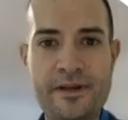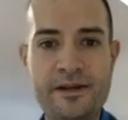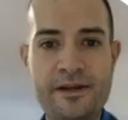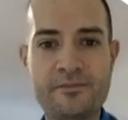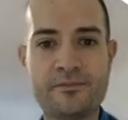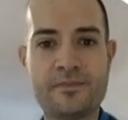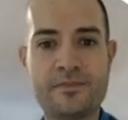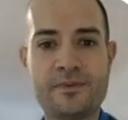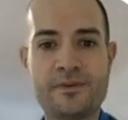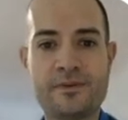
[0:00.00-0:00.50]
beam
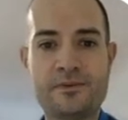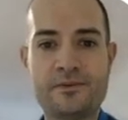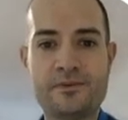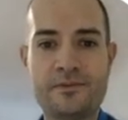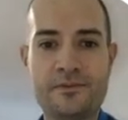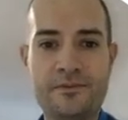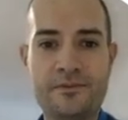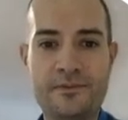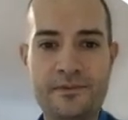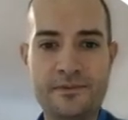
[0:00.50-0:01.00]

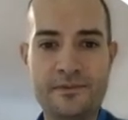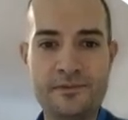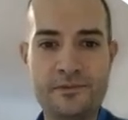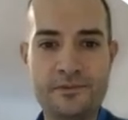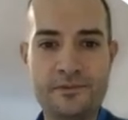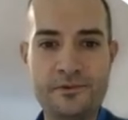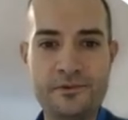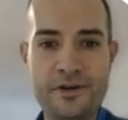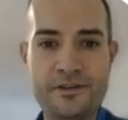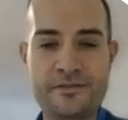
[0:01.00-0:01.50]

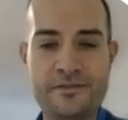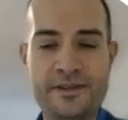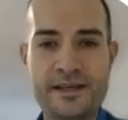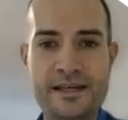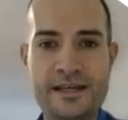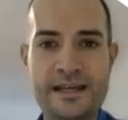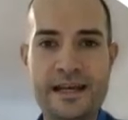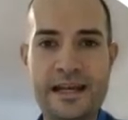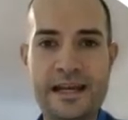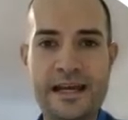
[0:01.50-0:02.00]
with
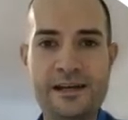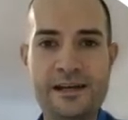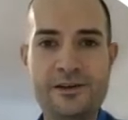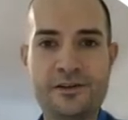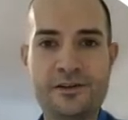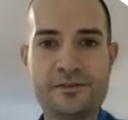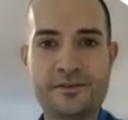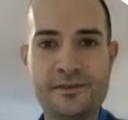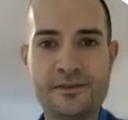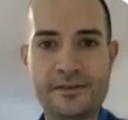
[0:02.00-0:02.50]
the line
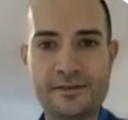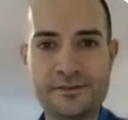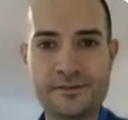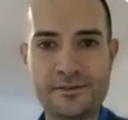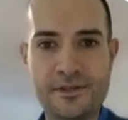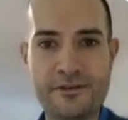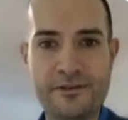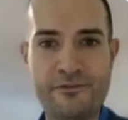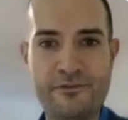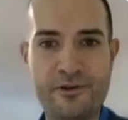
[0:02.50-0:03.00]
load
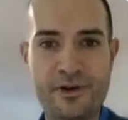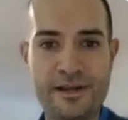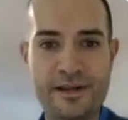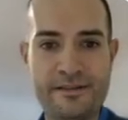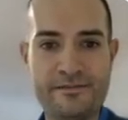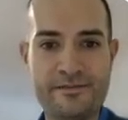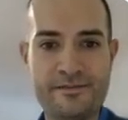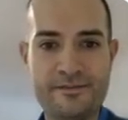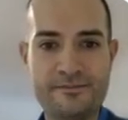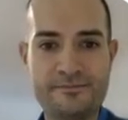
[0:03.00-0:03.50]
to the full
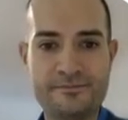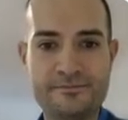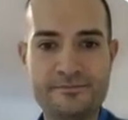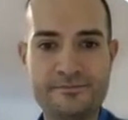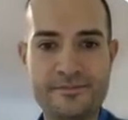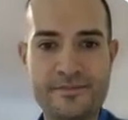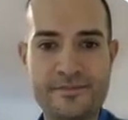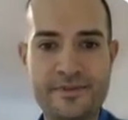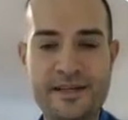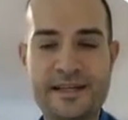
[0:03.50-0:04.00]
length,
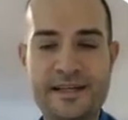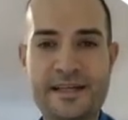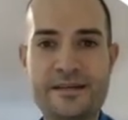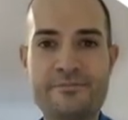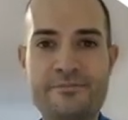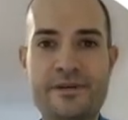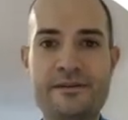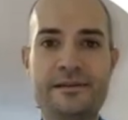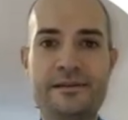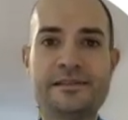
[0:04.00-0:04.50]
3
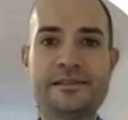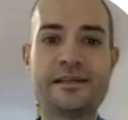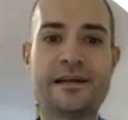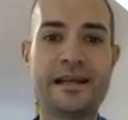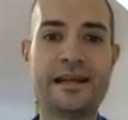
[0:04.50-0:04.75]
kN per meter